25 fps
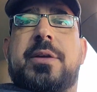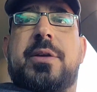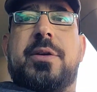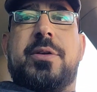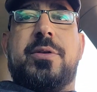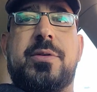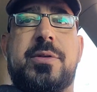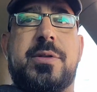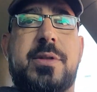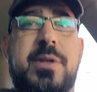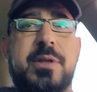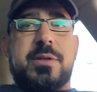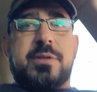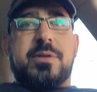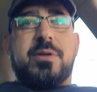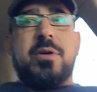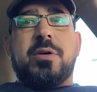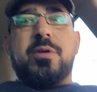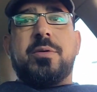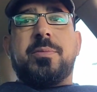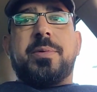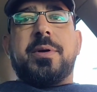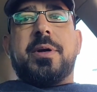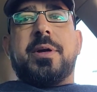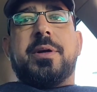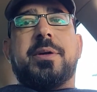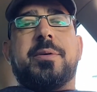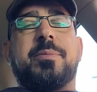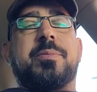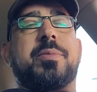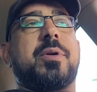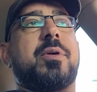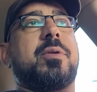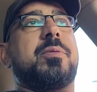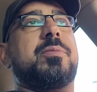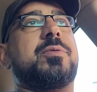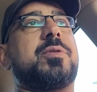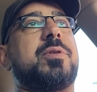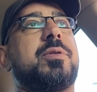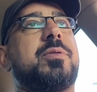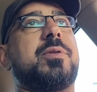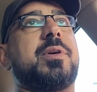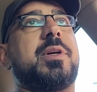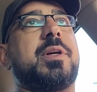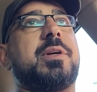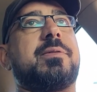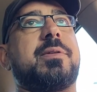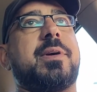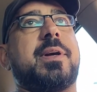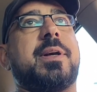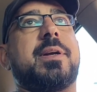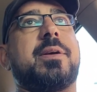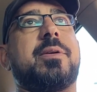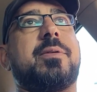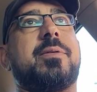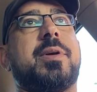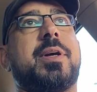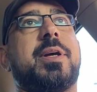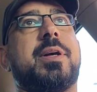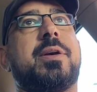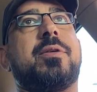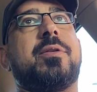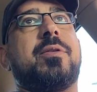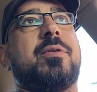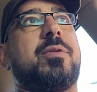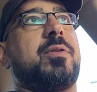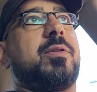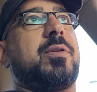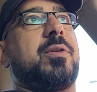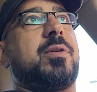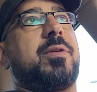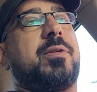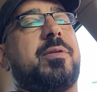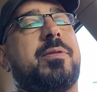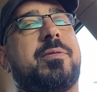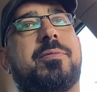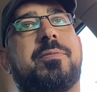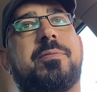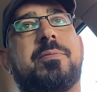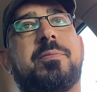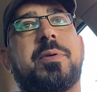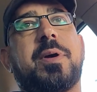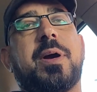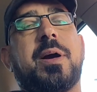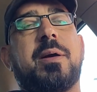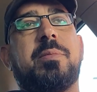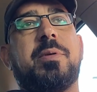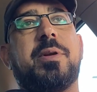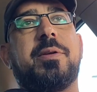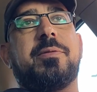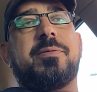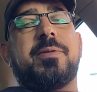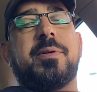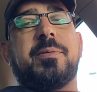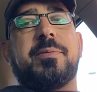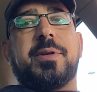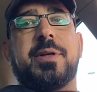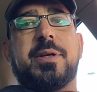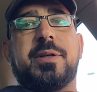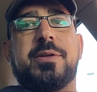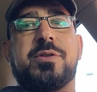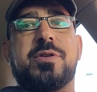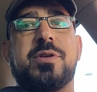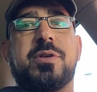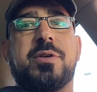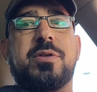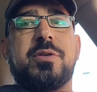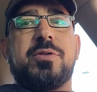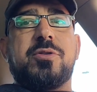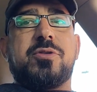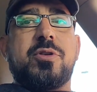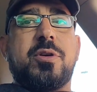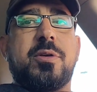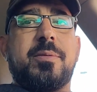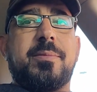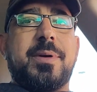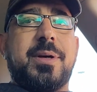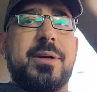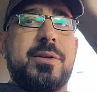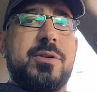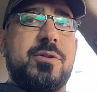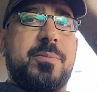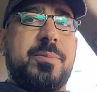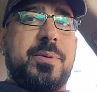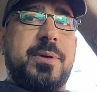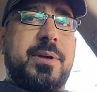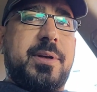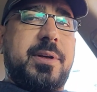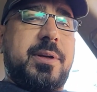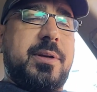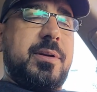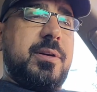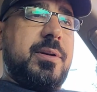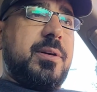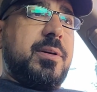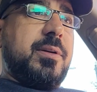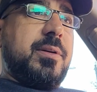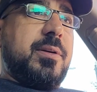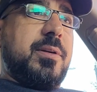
use the scope and probe to it right away, or probably from the engine control module pin